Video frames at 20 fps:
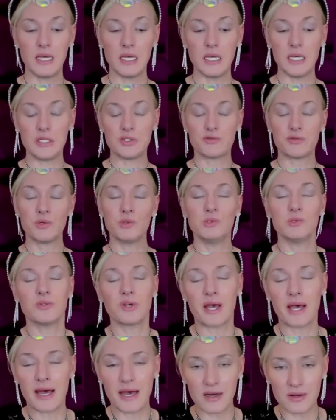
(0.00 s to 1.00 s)
is
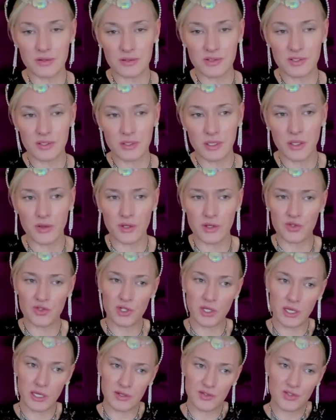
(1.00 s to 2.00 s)
ruled out and that
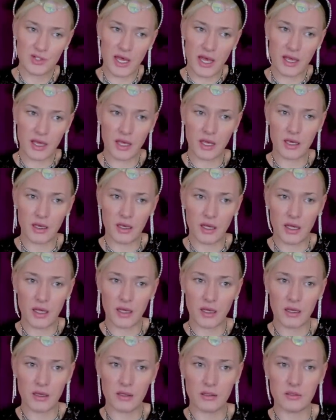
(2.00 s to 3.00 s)
she is taking
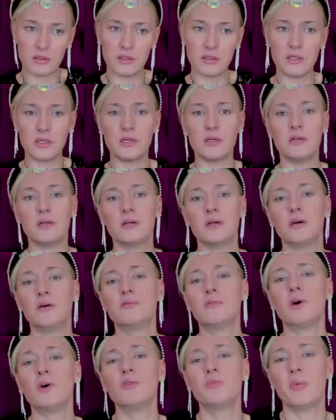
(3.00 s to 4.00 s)
a, a
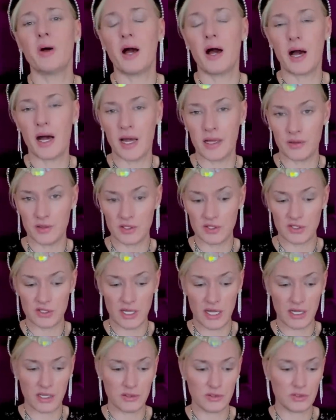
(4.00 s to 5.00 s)
role behind the
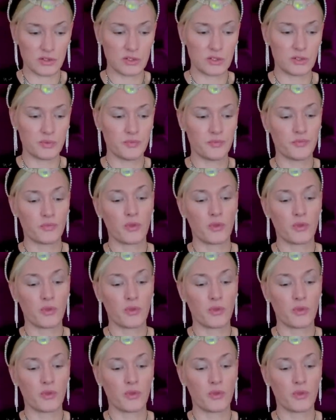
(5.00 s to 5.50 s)
scenes